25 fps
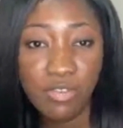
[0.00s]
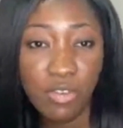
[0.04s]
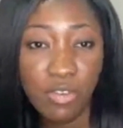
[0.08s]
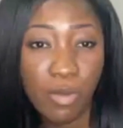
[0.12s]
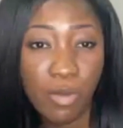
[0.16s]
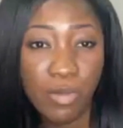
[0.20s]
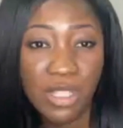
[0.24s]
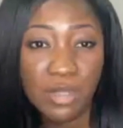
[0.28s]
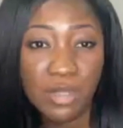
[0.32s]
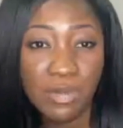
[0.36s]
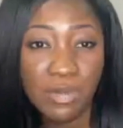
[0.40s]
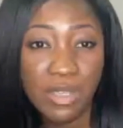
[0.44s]

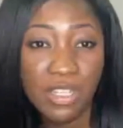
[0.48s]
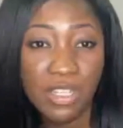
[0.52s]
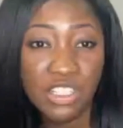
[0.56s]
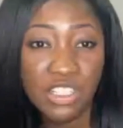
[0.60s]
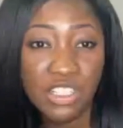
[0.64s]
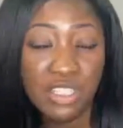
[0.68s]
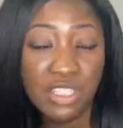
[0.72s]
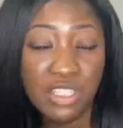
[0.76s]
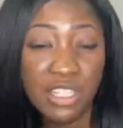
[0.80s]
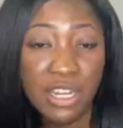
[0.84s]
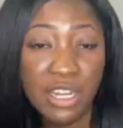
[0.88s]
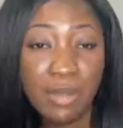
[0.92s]
from it
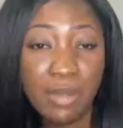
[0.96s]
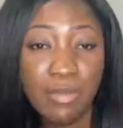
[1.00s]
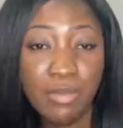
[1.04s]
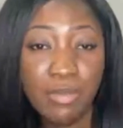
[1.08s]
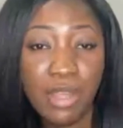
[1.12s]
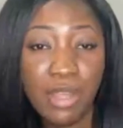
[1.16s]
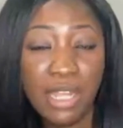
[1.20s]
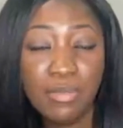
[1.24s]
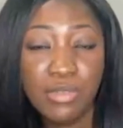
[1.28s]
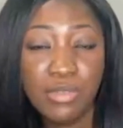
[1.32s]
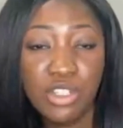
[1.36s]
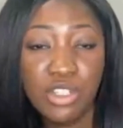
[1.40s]
being just
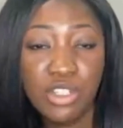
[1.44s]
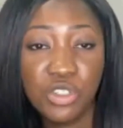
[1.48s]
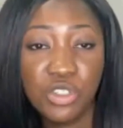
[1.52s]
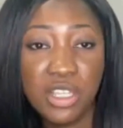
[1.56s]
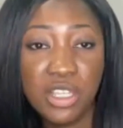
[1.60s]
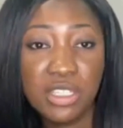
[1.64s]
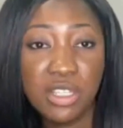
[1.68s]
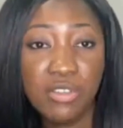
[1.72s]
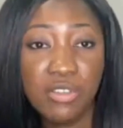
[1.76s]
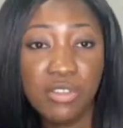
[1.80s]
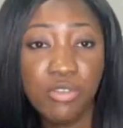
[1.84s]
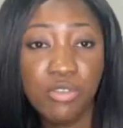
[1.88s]
an
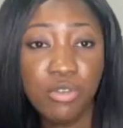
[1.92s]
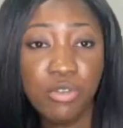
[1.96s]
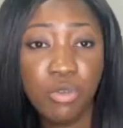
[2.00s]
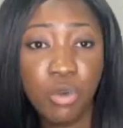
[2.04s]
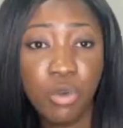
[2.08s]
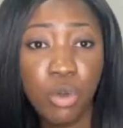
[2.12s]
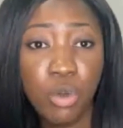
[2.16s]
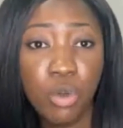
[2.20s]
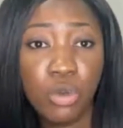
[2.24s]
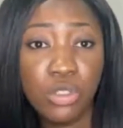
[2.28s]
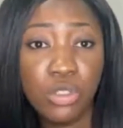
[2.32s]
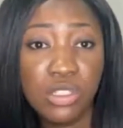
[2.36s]
administrative
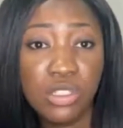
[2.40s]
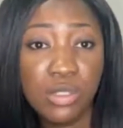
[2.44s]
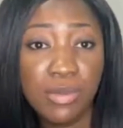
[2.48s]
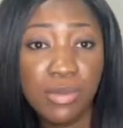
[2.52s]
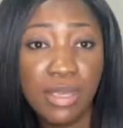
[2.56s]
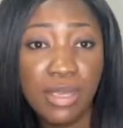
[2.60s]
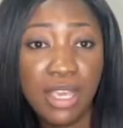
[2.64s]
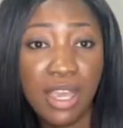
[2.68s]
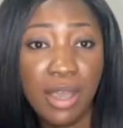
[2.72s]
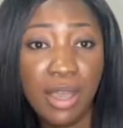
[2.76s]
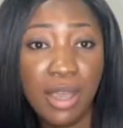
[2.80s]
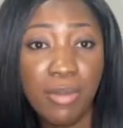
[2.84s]
role
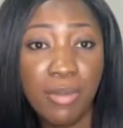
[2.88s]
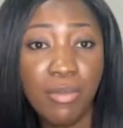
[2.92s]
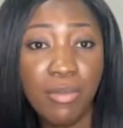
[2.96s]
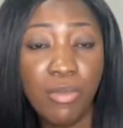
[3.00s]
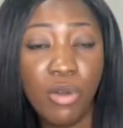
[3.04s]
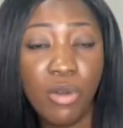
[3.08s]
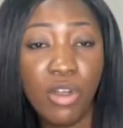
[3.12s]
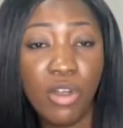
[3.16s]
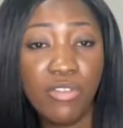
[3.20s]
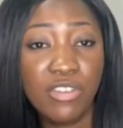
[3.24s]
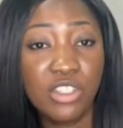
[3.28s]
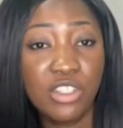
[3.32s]
to become
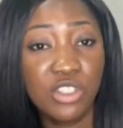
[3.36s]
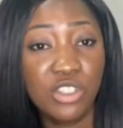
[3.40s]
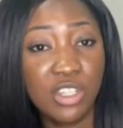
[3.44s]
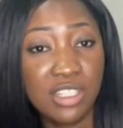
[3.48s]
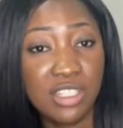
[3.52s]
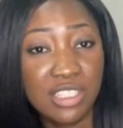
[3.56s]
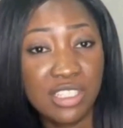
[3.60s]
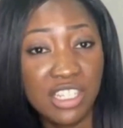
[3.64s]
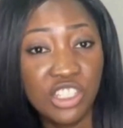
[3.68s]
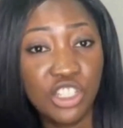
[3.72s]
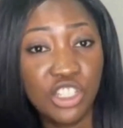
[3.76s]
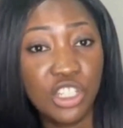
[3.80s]
more of a
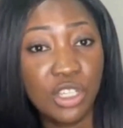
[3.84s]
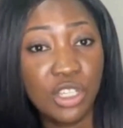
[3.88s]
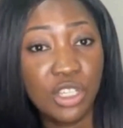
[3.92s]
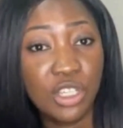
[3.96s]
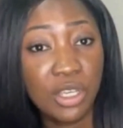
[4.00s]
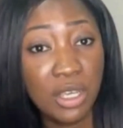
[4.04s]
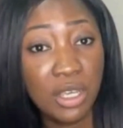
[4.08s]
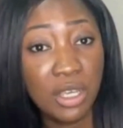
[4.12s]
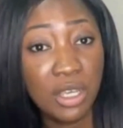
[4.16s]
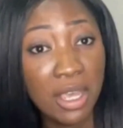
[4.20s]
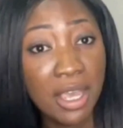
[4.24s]
strategic